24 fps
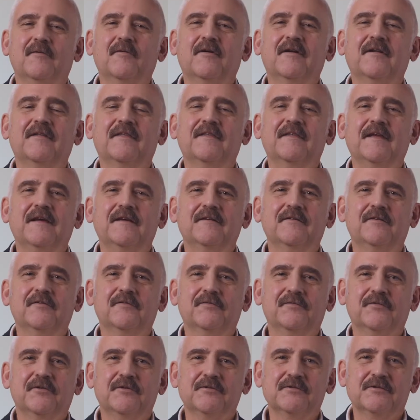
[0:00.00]
I want to thank
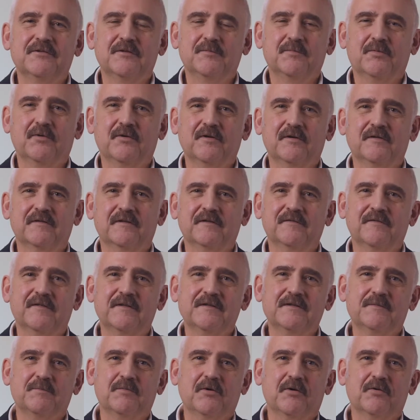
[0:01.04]
you for your support
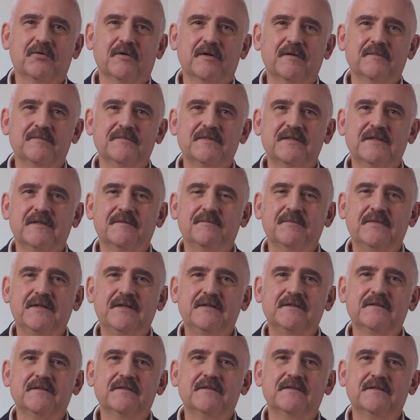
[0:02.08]
of these programs that
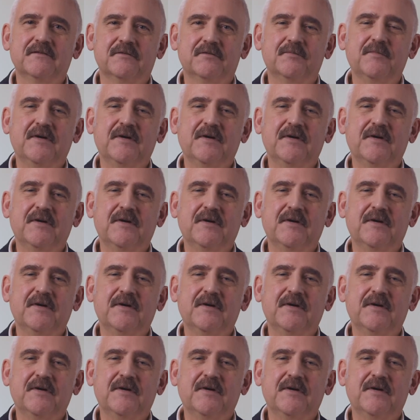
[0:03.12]
mean so